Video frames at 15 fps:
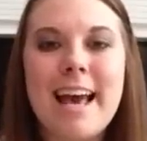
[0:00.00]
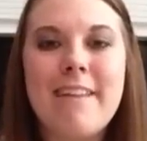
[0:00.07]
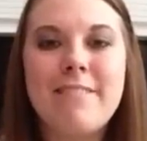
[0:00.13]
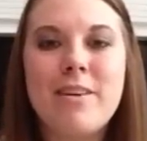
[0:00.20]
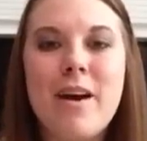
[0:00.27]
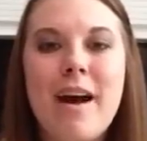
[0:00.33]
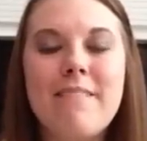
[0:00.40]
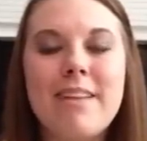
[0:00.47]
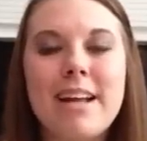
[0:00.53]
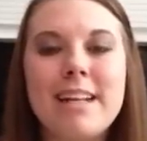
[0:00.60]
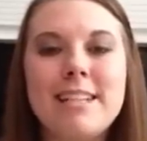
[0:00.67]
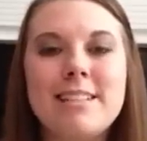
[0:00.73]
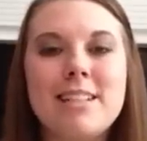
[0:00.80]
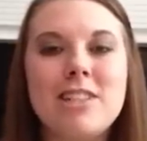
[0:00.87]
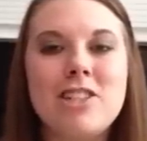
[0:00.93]
If you have
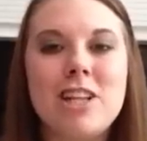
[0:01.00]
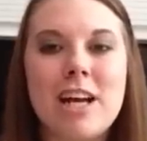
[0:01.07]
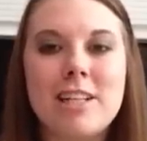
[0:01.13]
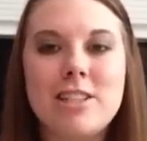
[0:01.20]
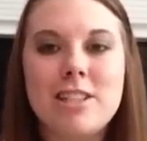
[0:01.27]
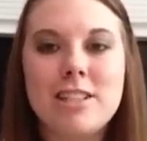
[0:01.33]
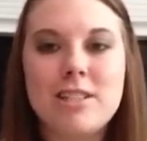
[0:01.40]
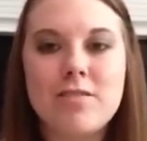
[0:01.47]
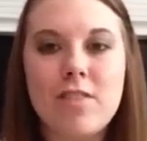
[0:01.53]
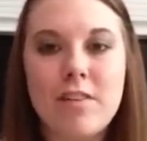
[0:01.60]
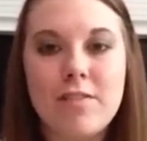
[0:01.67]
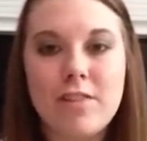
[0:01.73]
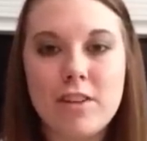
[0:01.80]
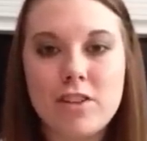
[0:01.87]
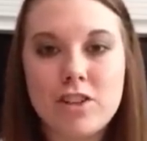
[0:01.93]
any suggestions for
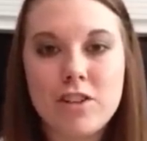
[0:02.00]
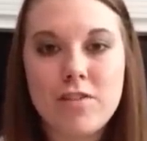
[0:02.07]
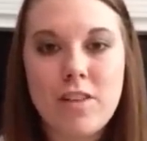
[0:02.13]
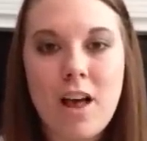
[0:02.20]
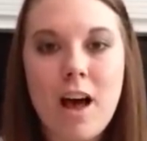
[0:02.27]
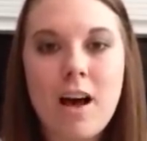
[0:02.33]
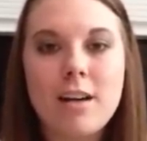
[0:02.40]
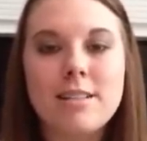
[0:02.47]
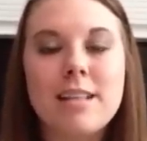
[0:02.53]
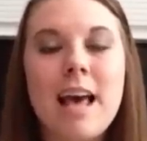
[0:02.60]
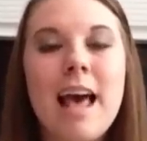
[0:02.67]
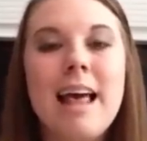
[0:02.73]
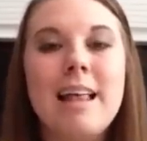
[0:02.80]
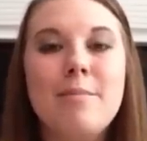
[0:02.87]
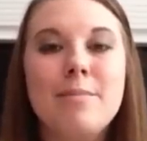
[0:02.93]
future vlogs,
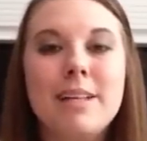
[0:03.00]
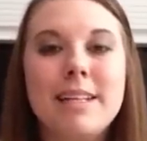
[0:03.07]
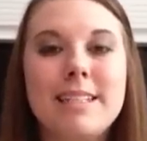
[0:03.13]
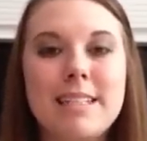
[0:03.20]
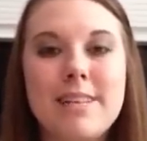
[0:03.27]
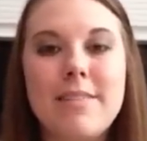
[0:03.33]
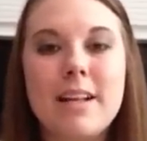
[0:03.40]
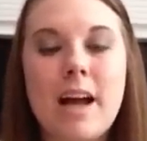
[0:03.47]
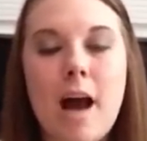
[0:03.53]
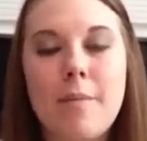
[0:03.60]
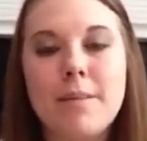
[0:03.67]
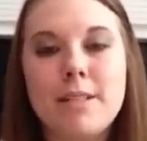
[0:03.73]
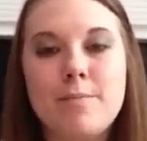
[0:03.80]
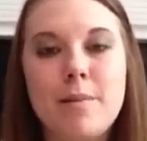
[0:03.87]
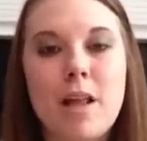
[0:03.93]
please leave in the
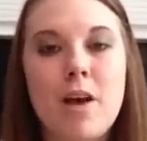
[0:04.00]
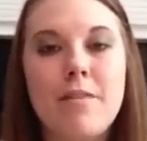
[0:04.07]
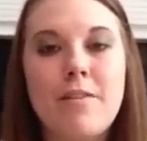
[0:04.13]
comments below.